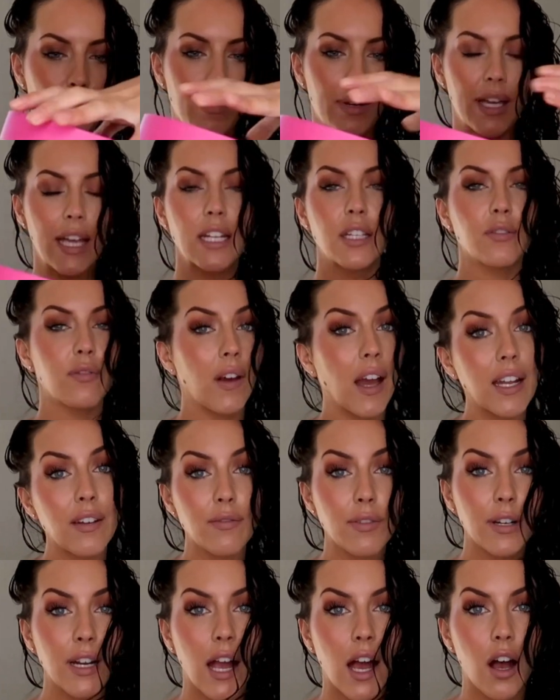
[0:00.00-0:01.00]
It's fine
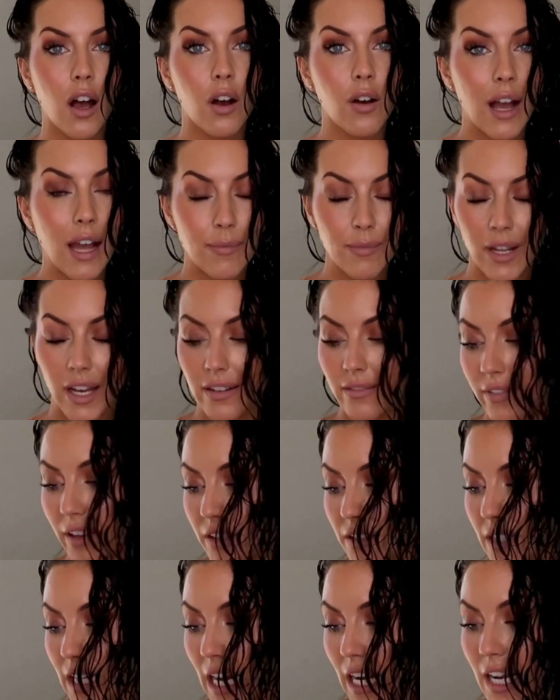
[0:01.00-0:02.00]
for now. I'm not
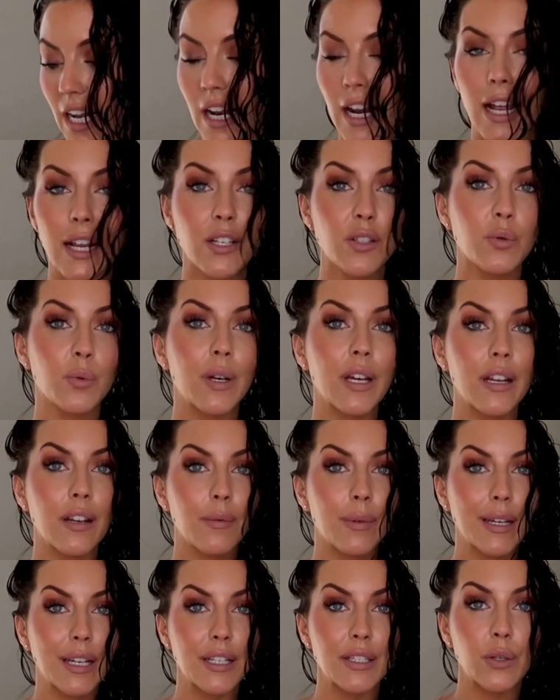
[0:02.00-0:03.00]
investing in a nice one
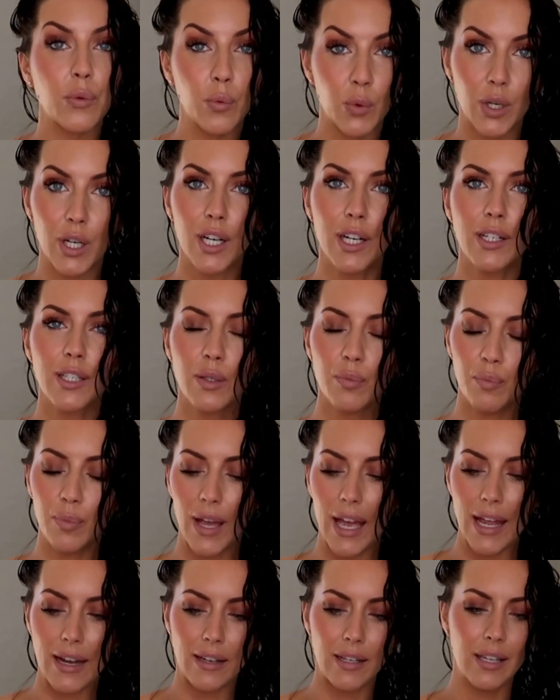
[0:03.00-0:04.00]
because it works,
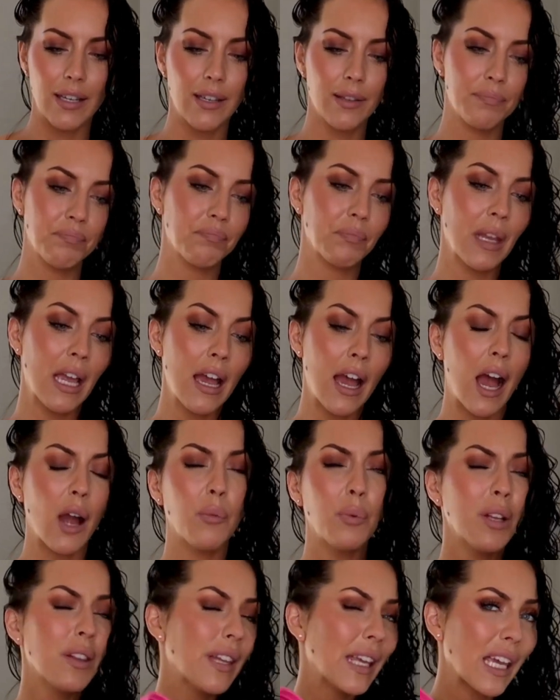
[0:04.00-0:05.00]
but I
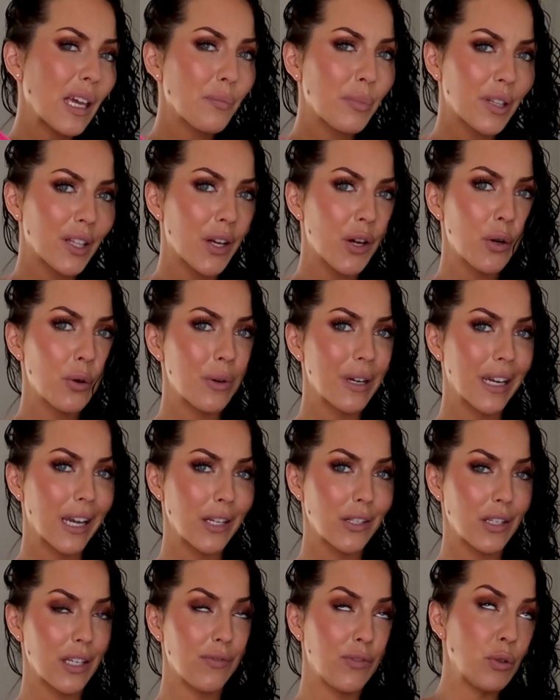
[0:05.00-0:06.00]
will link it below in
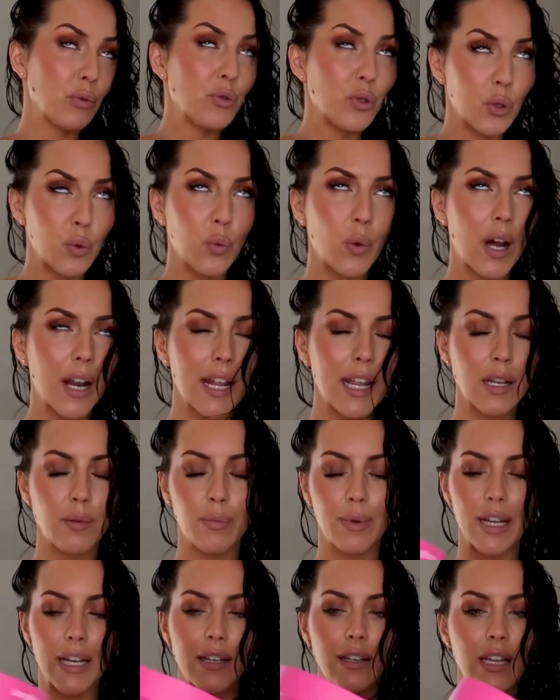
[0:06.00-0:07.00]
case if you do want it,
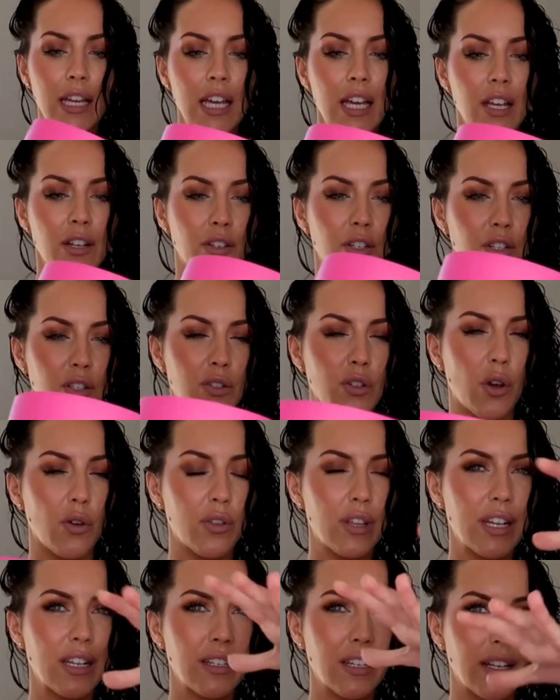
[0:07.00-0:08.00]
but just know
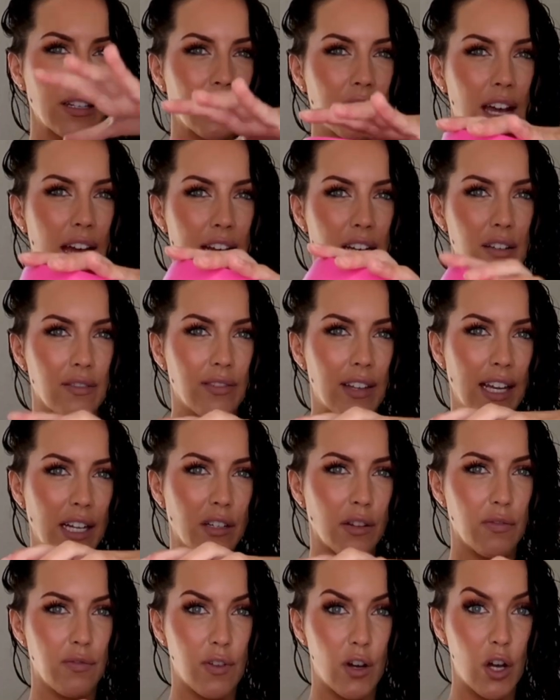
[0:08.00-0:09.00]
that it does kind of like
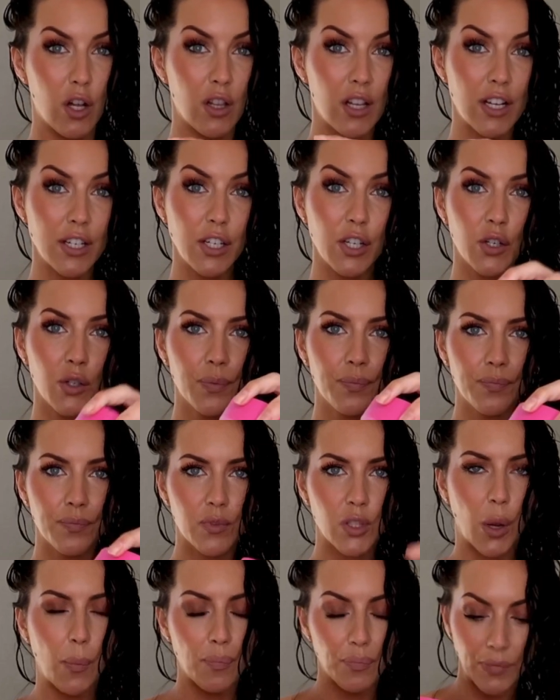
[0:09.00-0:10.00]
to fall on you.
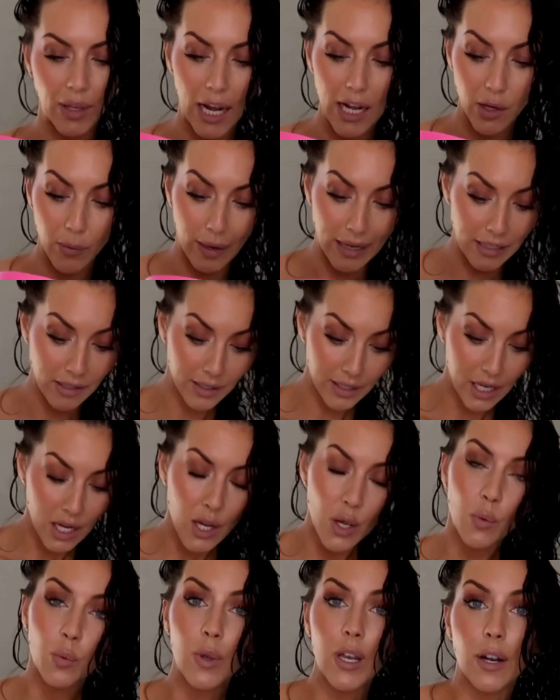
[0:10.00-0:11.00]
So anyways,
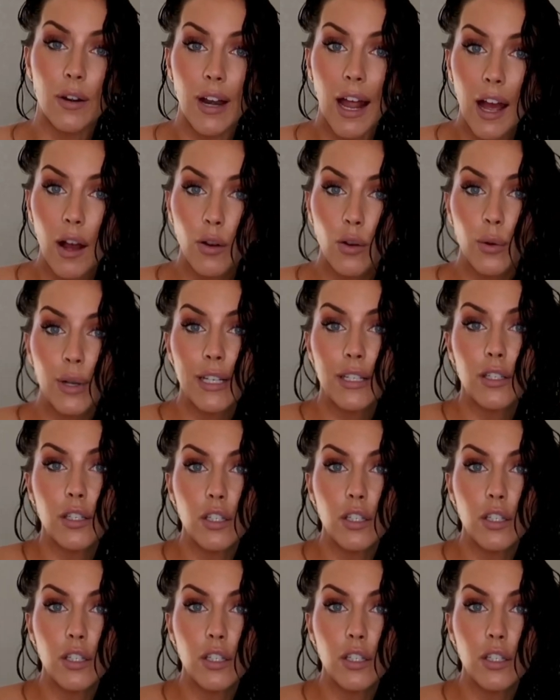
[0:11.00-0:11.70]
we are now going to